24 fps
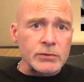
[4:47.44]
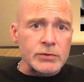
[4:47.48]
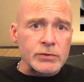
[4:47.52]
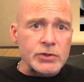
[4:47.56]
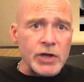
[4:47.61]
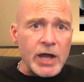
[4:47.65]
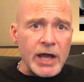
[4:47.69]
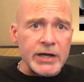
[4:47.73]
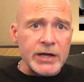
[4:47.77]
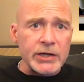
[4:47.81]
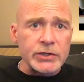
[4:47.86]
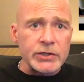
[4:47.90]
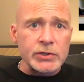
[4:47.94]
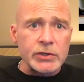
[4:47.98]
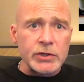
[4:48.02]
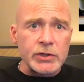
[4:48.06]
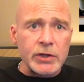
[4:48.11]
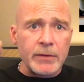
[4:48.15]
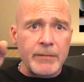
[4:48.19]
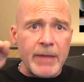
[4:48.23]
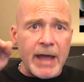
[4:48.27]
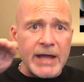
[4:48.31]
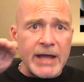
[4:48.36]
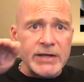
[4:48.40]
Try to
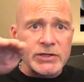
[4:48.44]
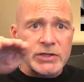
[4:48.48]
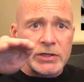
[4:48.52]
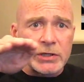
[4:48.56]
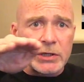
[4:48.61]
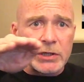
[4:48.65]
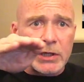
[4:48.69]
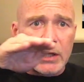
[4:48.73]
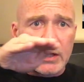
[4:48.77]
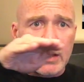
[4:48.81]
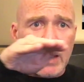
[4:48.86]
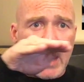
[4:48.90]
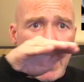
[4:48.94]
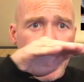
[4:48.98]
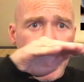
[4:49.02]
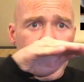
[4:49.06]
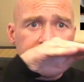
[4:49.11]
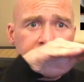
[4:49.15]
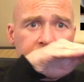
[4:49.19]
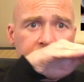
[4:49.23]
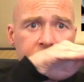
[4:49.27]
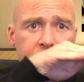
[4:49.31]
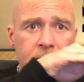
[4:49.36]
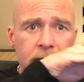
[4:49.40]
imagine a
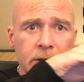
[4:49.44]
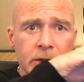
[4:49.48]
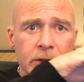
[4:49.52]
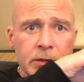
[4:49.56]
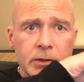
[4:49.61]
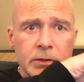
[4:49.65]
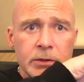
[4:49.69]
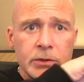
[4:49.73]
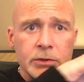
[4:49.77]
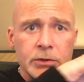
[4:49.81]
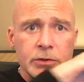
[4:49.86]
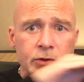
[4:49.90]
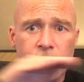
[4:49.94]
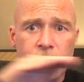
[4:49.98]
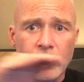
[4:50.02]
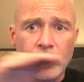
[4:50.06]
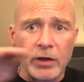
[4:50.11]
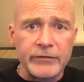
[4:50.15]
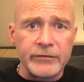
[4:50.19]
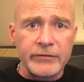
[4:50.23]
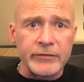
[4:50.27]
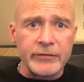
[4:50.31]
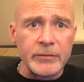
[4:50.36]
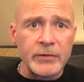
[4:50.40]
line
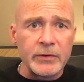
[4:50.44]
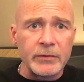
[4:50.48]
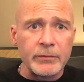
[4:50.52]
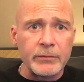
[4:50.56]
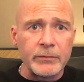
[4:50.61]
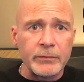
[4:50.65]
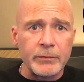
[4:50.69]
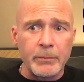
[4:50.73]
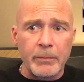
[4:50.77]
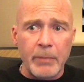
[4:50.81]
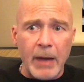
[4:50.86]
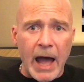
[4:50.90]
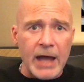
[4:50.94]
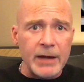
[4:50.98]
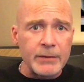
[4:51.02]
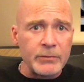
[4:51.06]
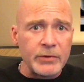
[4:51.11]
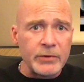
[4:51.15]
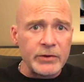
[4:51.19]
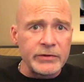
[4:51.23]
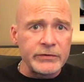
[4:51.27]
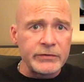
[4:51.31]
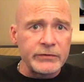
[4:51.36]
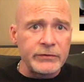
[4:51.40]
drawn from the
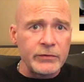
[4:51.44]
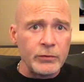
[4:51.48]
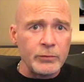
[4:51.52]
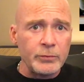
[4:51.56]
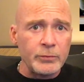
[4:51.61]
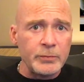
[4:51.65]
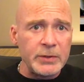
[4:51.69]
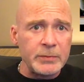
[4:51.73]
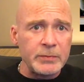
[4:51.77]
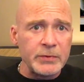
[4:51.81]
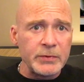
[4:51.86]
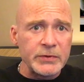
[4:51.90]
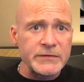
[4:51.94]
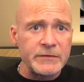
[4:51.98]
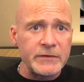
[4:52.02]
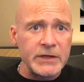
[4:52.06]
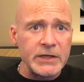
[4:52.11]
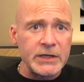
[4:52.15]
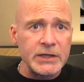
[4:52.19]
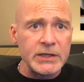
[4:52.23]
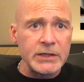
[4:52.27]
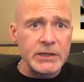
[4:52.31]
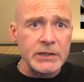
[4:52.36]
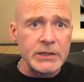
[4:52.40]
bottom of the two people's
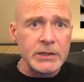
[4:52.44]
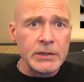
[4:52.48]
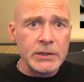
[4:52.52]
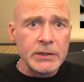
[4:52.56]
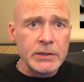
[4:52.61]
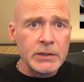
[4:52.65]
feet